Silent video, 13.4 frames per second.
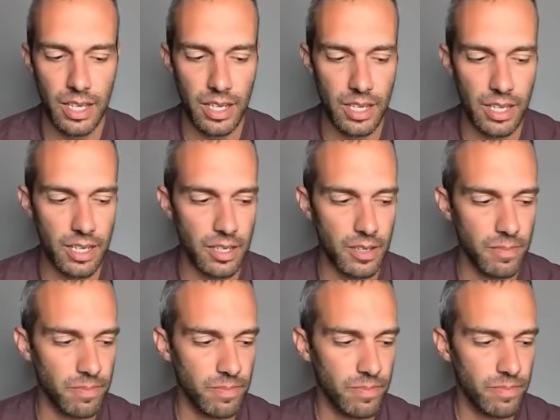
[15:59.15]

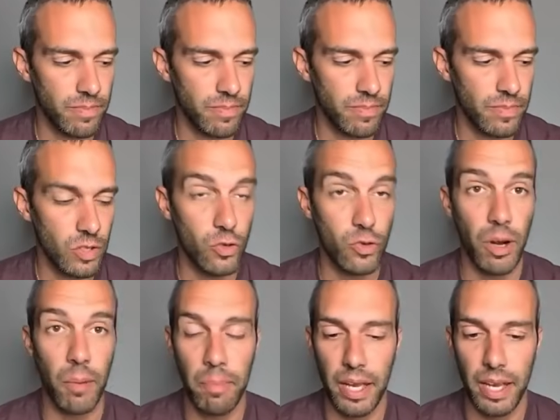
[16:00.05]
um,
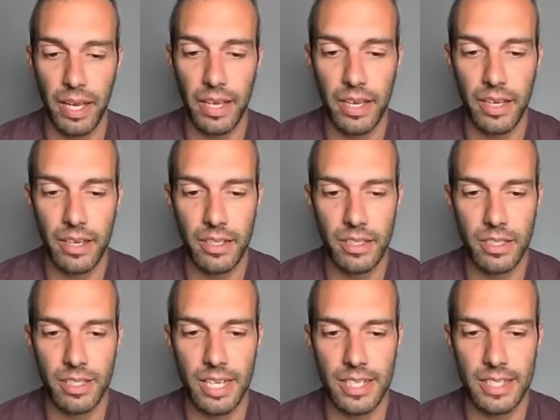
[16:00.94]
Grumpig
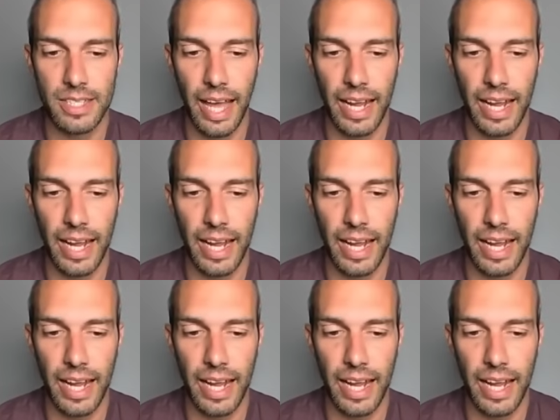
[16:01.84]
to test